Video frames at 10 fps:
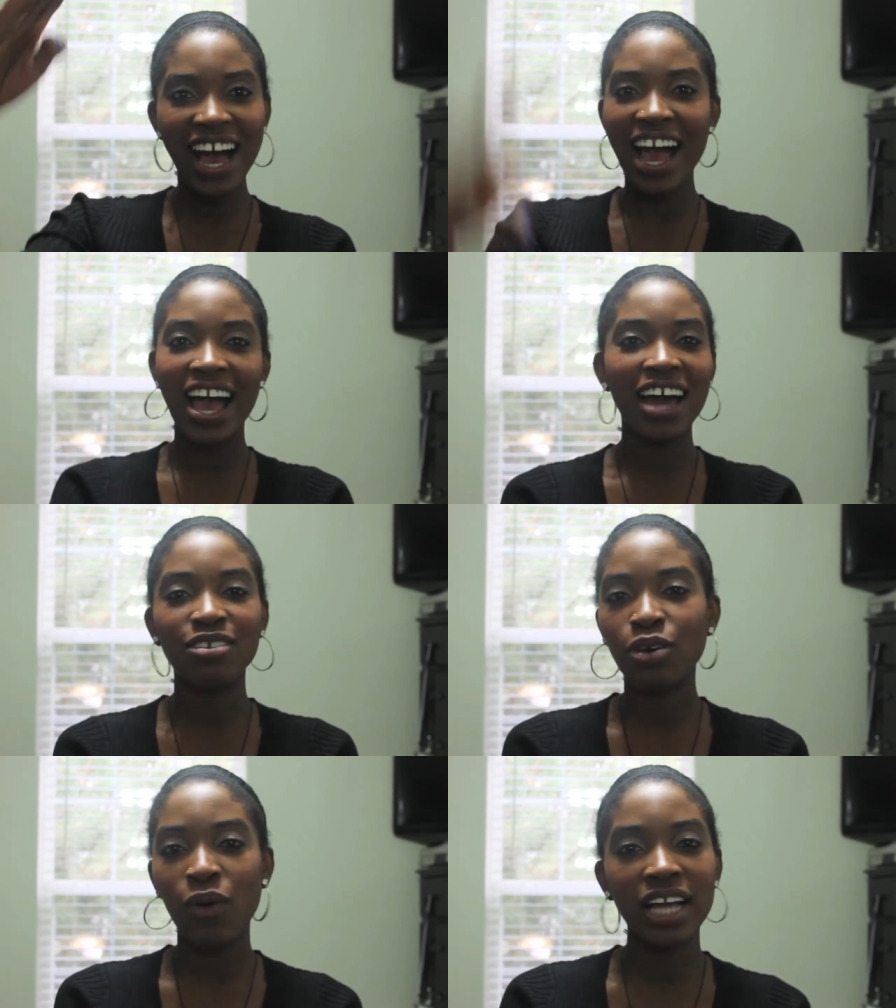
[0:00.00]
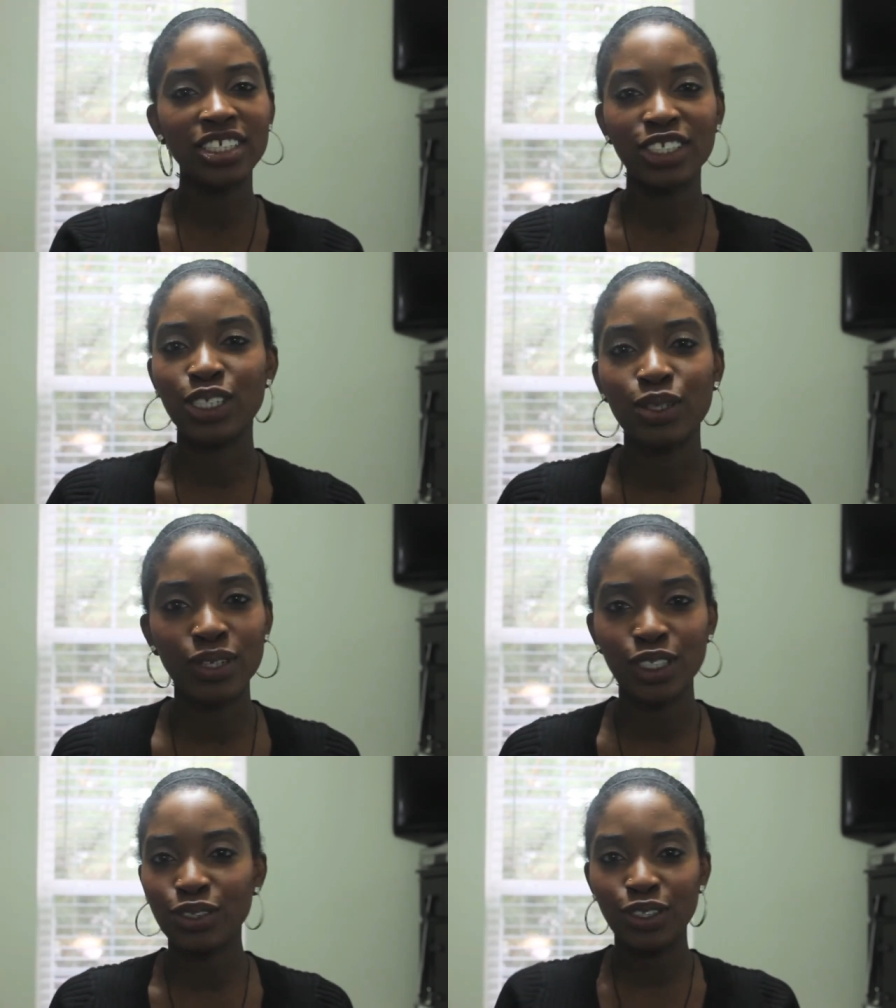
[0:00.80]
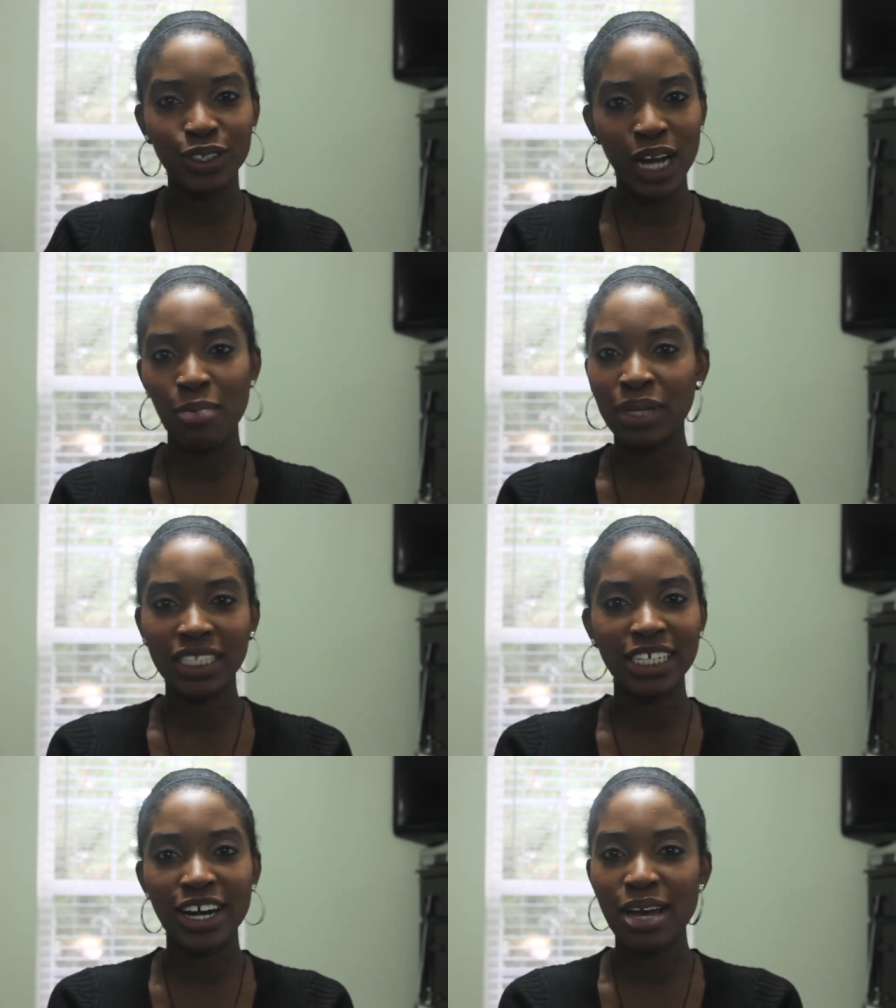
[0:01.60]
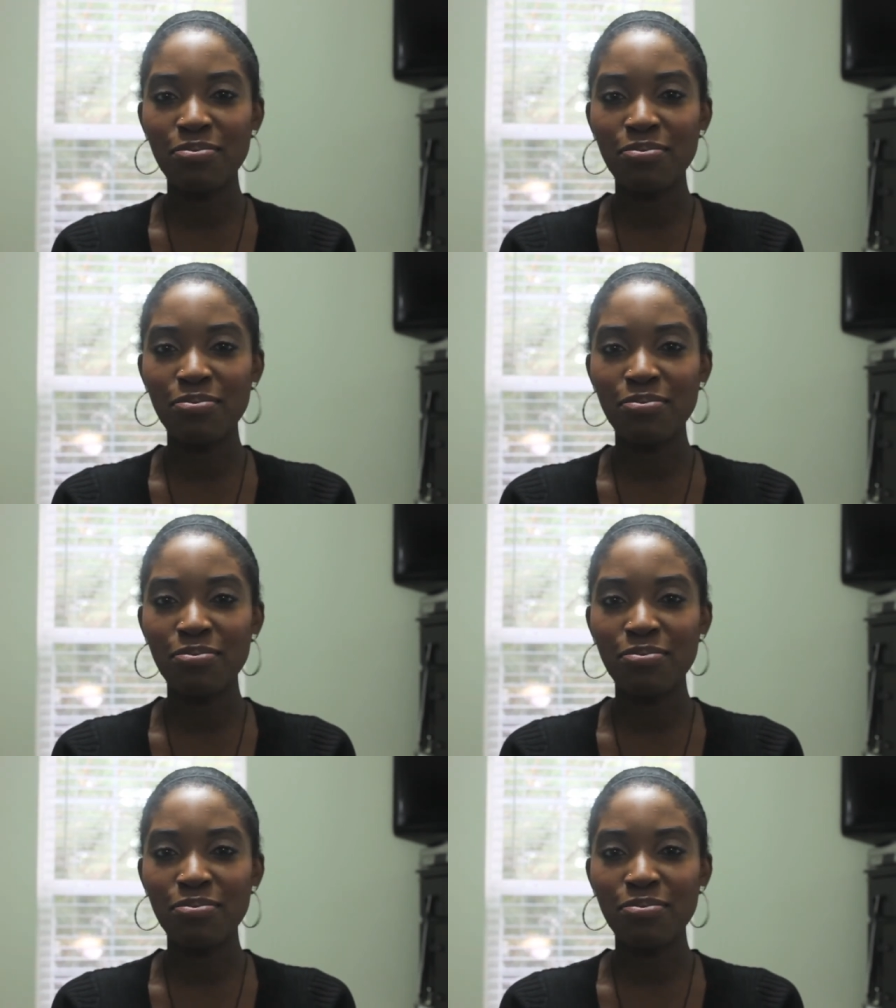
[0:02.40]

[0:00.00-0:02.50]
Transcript: I, I don't know why I just saluted you. You're not military.